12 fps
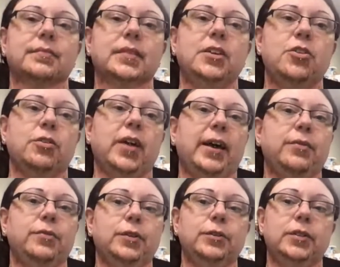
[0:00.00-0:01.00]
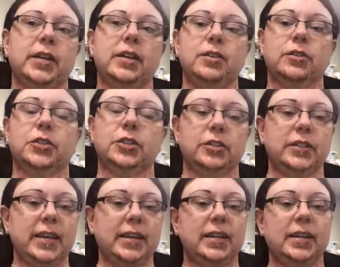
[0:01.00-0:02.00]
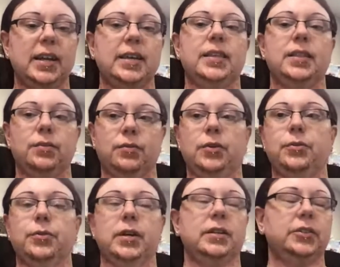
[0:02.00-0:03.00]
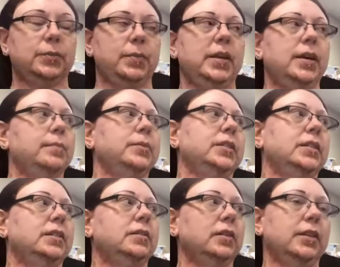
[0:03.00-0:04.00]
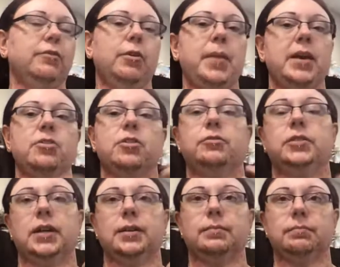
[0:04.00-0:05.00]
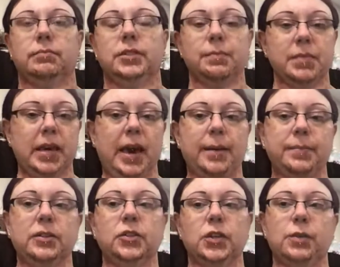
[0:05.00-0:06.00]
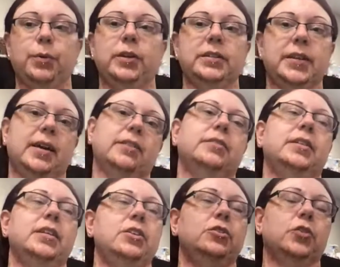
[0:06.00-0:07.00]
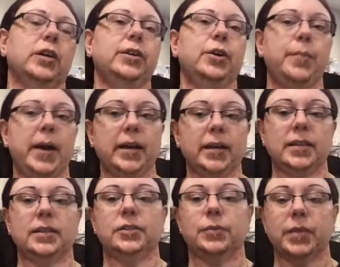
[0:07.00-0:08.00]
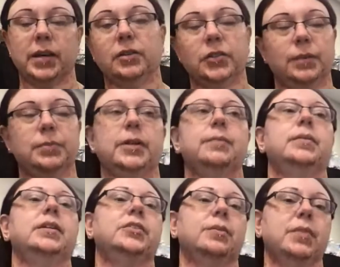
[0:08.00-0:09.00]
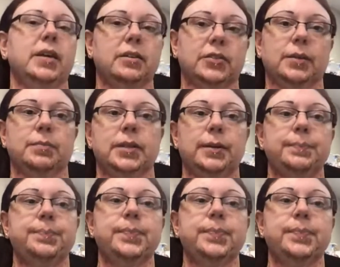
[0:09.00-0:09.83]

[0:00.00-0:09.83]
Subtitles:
because you'll have food and you'll start to eat it, and then the phone rings, somebody comes in, delivery man shows up, something happens, so you put it down and you try to go back, and then something else comes up and something else comes up.